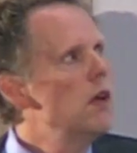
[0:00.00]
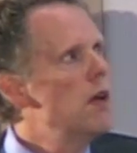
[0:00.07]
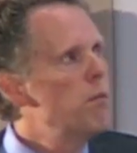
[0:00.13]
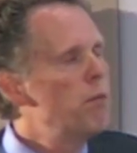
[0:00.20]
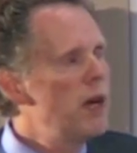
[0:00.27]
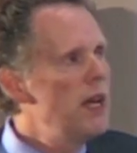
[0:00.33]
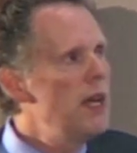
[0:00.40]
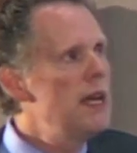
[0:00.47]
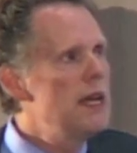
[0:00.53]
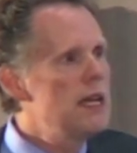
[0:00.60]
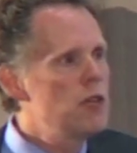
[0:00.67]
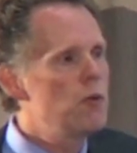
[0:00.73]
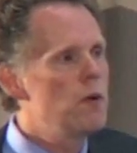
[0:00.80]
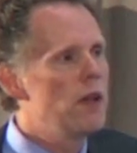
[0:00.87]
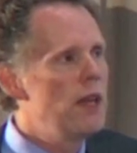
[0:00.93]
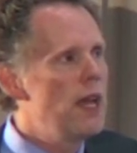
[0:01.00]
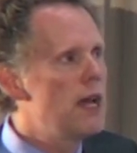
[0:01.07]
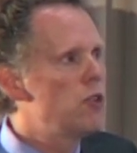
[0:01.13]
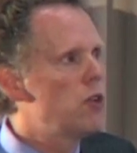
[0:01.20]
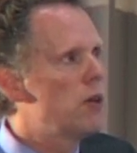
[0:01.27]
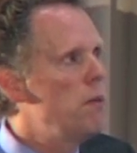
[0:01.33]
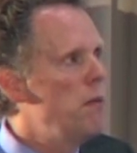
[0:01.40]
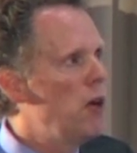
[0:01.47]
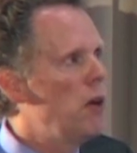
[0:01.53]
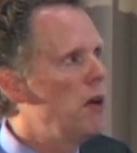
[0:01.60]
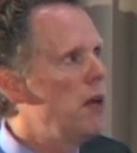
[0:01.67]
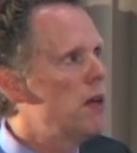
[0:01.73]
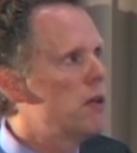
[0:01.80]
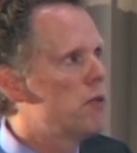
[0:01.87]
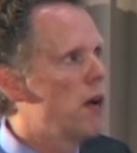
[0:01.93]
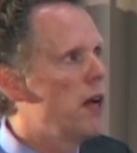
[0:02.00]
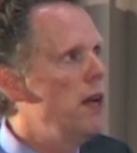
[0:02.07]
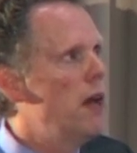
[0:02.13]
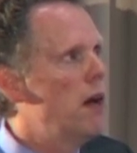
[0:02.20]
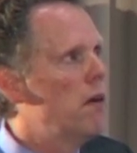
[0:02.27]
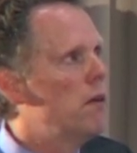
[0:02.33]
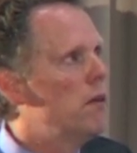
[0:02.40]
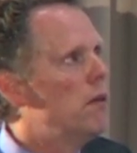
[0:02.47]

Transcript: but it is where the Agile community is right now.